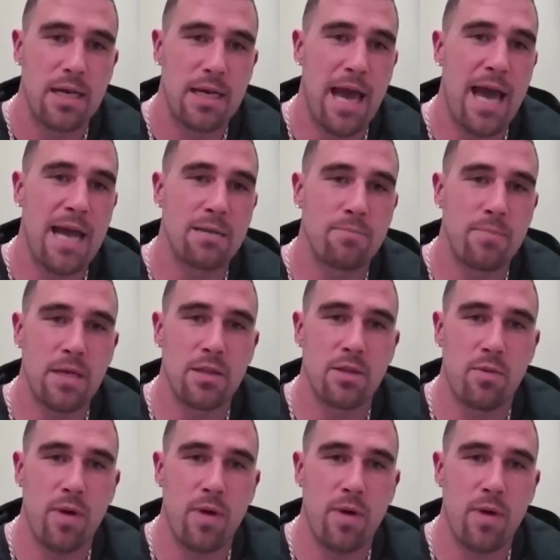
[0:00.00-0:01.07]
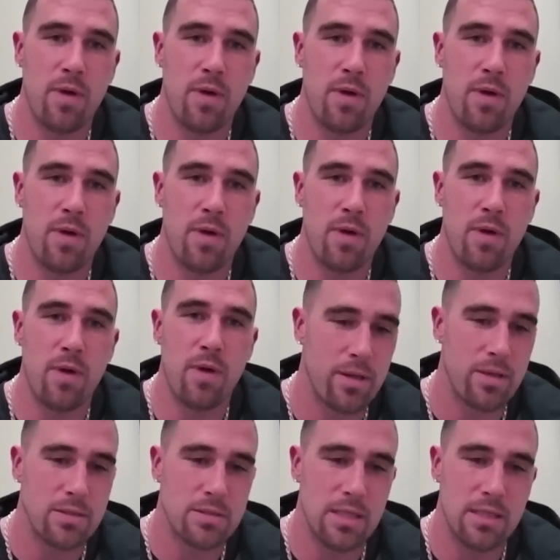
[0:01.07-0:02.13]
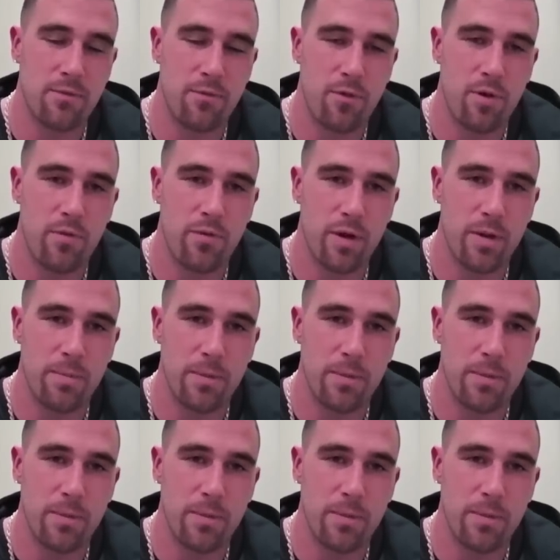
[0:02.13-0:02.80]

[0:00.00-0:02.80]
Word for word: guided me in the right direction. my brother's at the forefront.